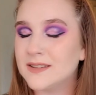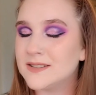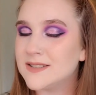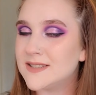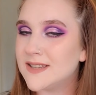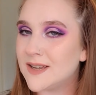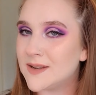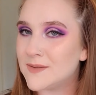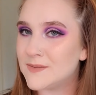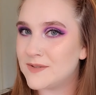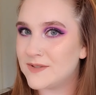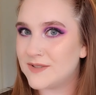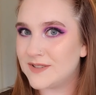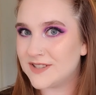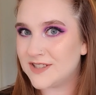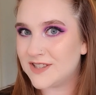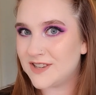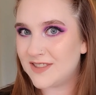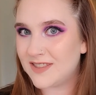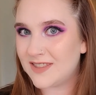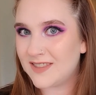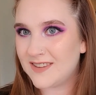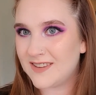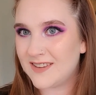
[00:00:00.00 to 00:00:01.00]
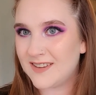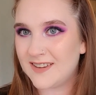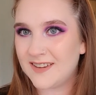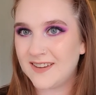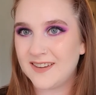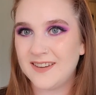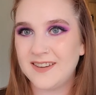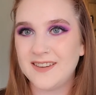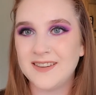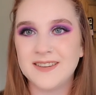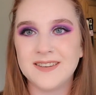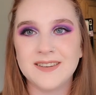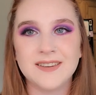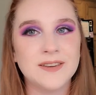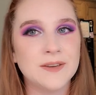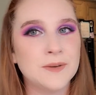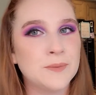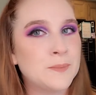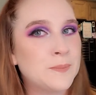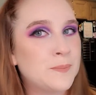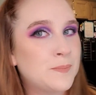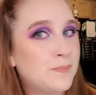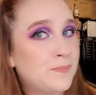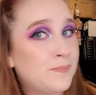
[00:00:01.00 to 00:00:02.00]
Tell me what you think.
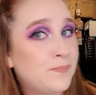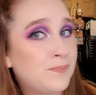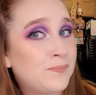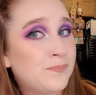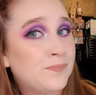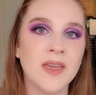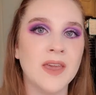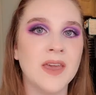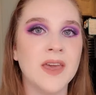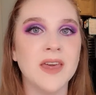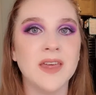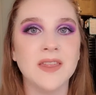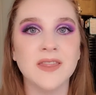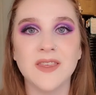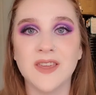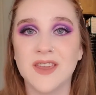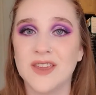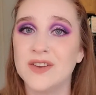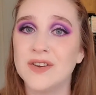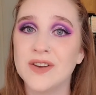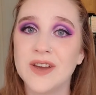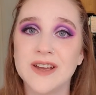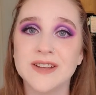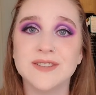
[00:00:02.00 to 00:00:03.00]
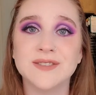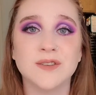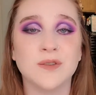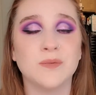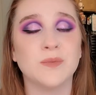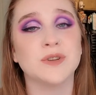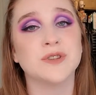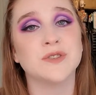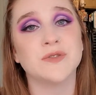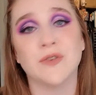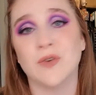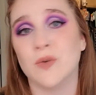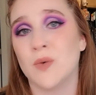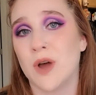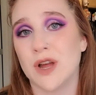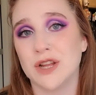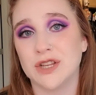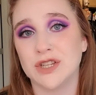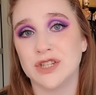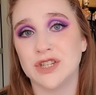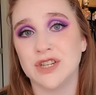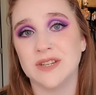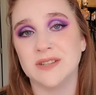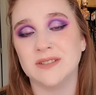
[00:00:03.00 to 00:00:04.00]
Thank you guys so much for
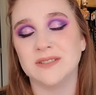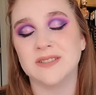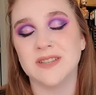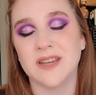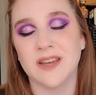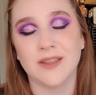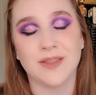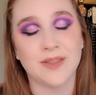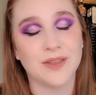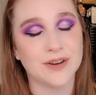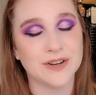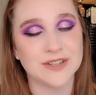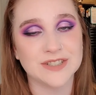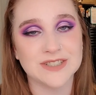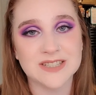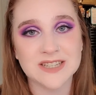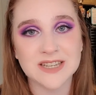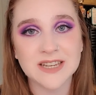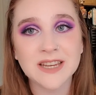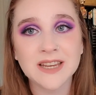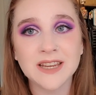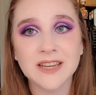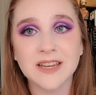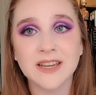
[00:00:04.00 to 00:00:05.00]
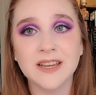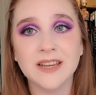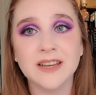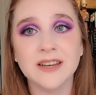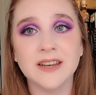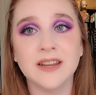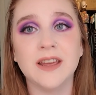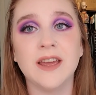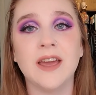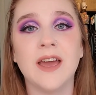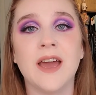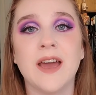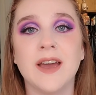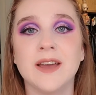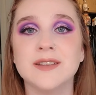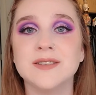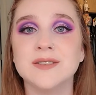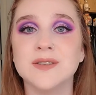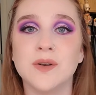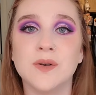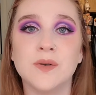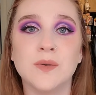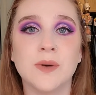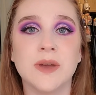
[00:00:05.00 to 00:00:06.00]
watching day 13. As
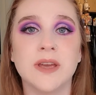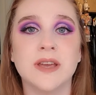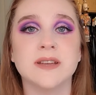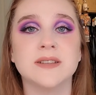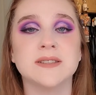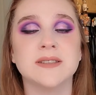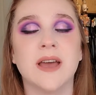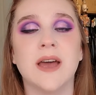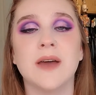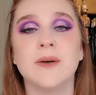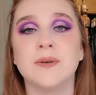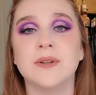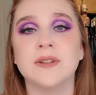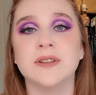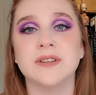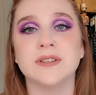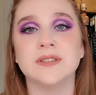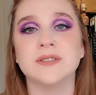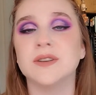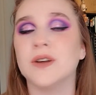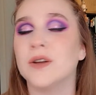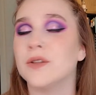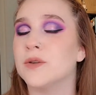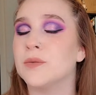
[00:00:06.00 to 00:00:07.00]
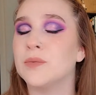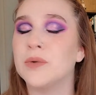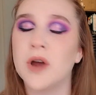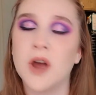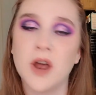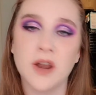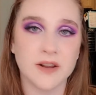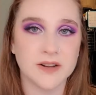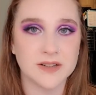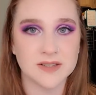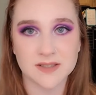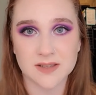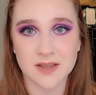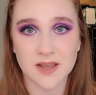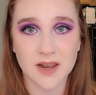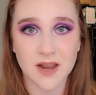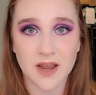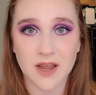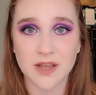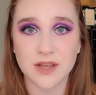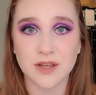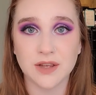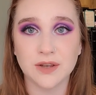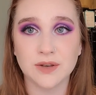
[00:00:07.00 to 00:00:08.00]
always, I will list all the products that
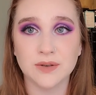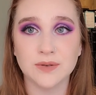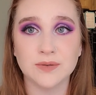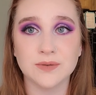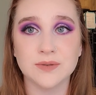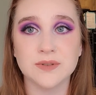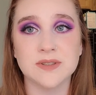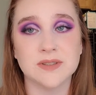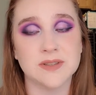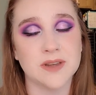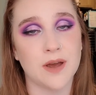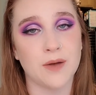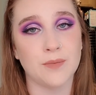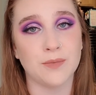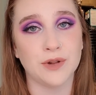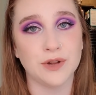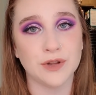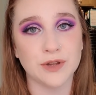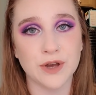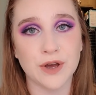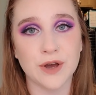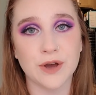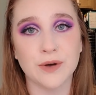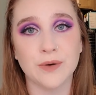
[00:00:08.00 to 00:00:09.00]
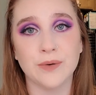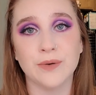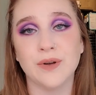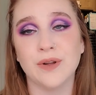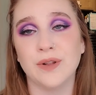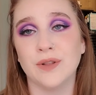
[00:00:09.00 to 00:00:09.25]
I use down below